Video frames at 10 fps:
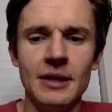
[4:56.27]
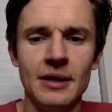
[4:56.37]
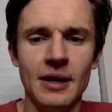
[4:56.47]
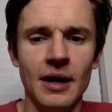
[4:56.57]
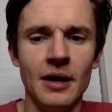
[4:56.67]

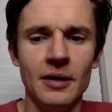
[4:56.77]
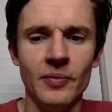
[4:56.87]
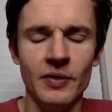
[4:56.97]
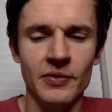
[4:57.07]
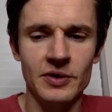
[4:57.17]

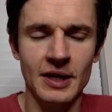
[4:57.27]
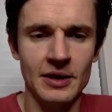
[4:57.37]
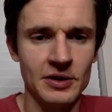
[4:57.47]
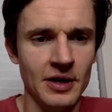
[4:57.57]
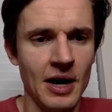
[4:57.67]
The first thing
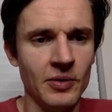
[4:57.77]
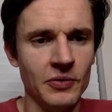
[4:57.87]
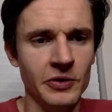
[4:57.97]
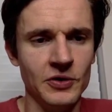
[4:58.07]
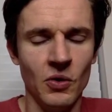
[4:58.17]
I started out
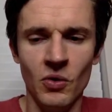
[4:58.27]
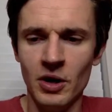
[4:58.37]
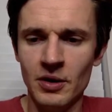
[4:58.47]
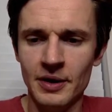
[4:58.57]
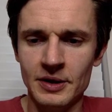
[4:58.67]
with was
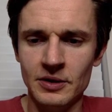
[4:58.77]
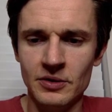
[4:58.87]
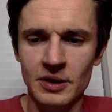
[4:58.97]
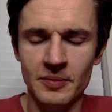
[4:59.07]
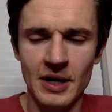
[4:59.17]
oil. That's
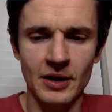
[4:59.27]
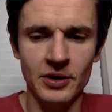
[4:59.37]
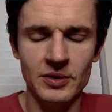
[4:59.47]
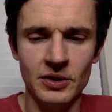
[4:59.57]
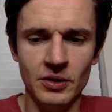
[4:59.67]
usually my
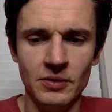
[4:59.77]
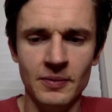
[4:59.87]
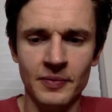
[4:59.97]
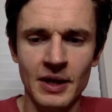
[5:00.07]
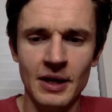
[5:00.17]

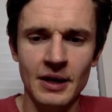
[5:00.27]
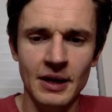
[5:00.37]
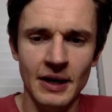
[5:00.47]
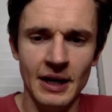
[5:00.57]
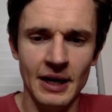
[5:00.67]
go-to.
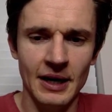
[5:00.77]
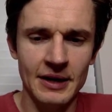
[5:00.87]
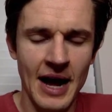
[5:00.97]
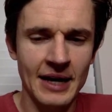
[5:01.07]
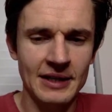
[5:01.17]

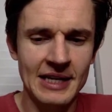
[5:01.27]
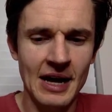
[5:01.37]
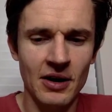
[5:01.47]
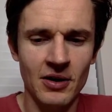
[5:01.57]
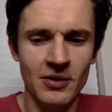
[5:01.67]
And I could
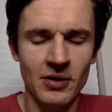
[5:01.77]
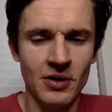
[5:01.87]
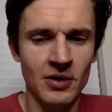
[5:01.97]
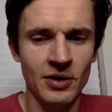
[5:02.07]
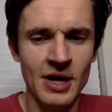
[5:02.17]

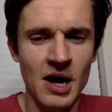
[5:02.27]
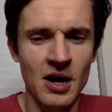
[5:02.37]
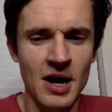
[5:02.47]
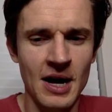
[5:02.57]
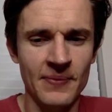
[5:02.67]
tell early
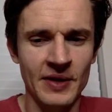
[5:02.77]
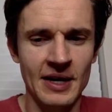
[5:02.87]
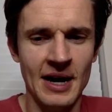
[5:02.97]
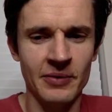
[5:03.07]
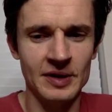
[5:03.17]
on
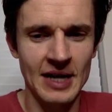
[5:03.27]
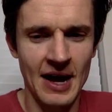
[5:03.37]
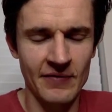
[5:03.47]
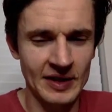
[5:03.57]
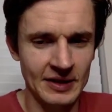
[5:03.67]
that I was
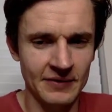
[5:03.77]
having